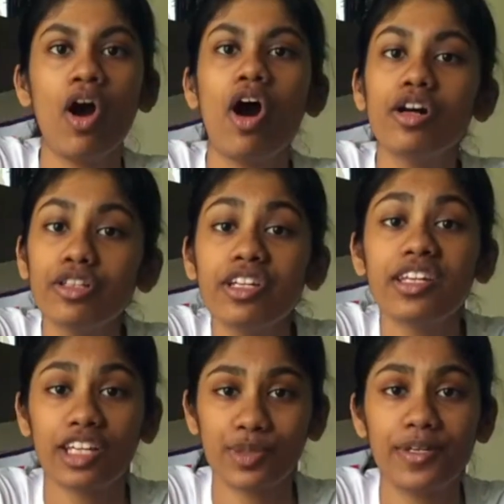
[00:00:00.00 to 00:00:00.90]
Although the
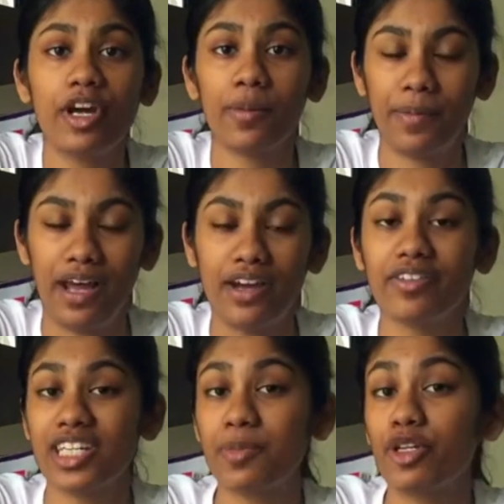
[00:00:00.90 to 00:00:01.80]
touch me not plant
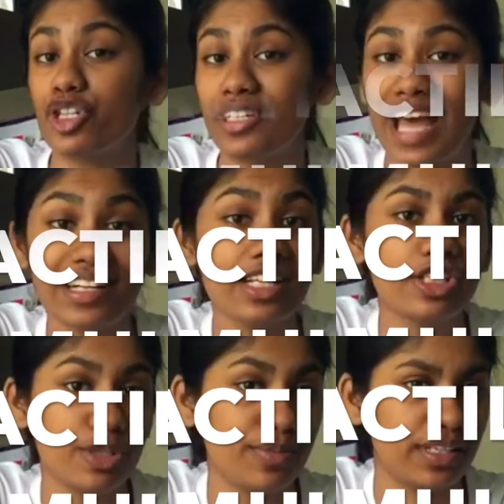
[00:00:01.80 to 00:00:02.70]
responds to tactile
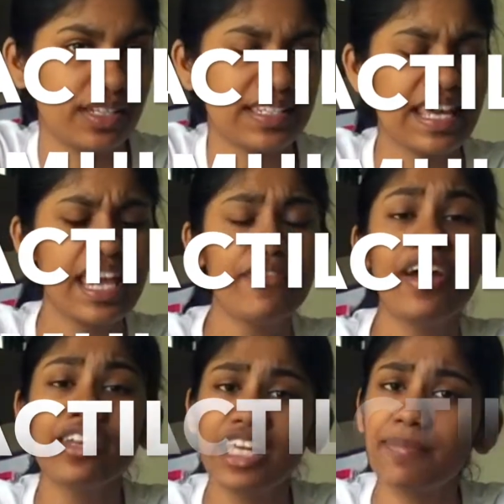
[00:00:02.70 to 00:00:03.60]
stimulus, if I
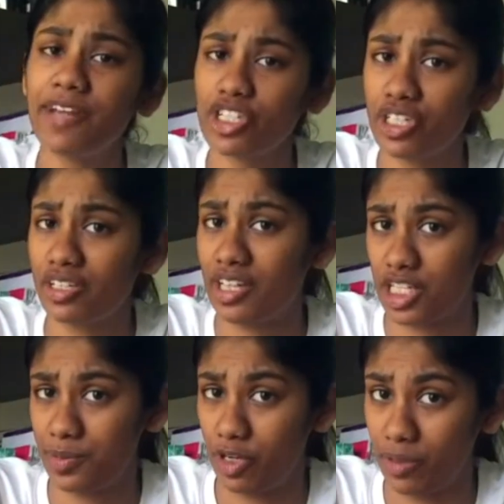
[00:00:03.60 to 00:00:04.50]
had to keep touching the
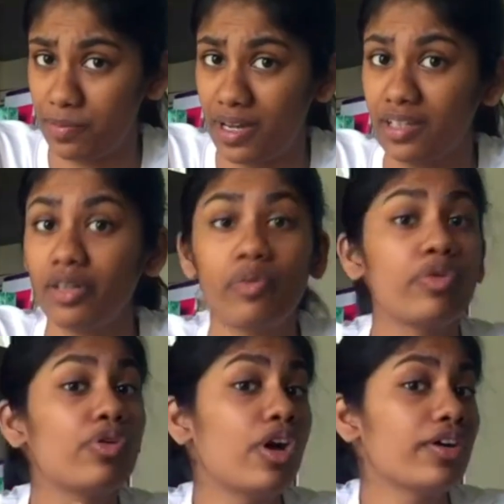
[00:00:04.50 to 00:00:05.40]
touch me not plant, it would
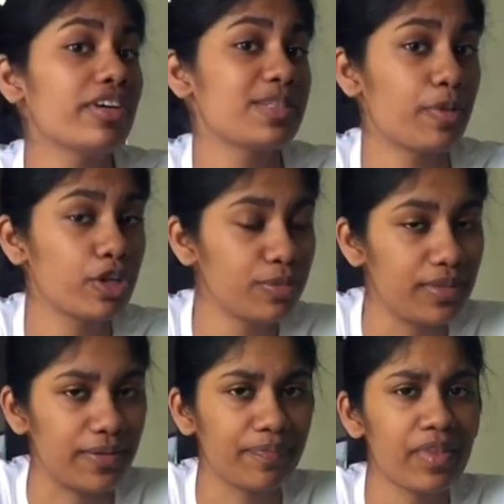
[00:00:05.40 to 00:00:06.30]
no longer respond to
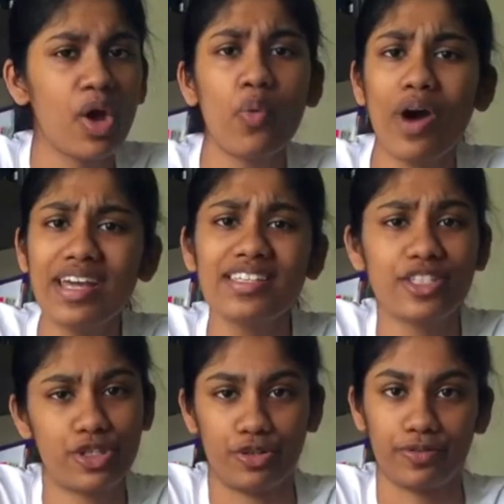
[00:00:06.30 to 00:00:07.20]
me. Why is it
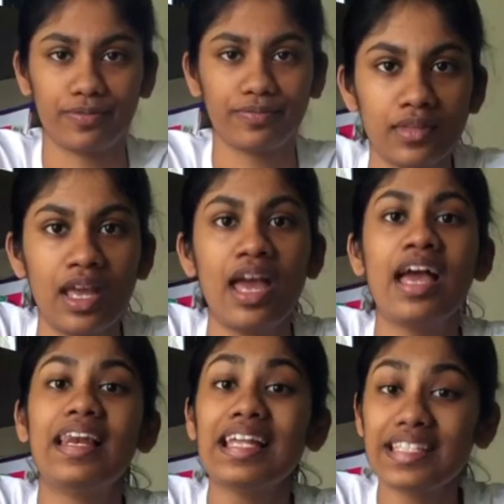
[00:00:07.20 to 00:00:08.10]
so?
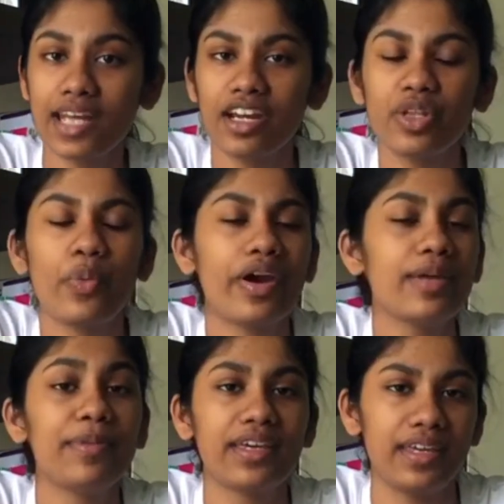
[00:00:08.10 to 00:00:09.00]
Let's start at the very
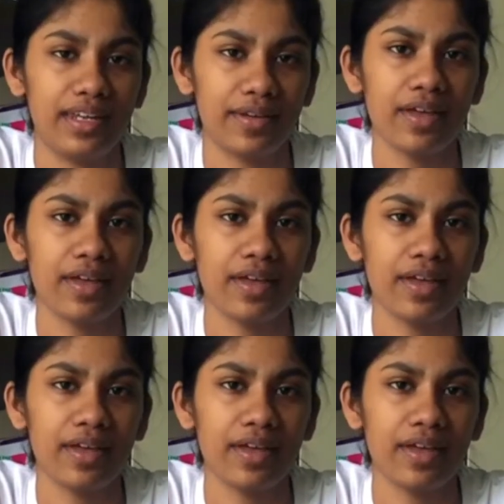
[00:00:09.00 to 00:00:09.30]
beginning.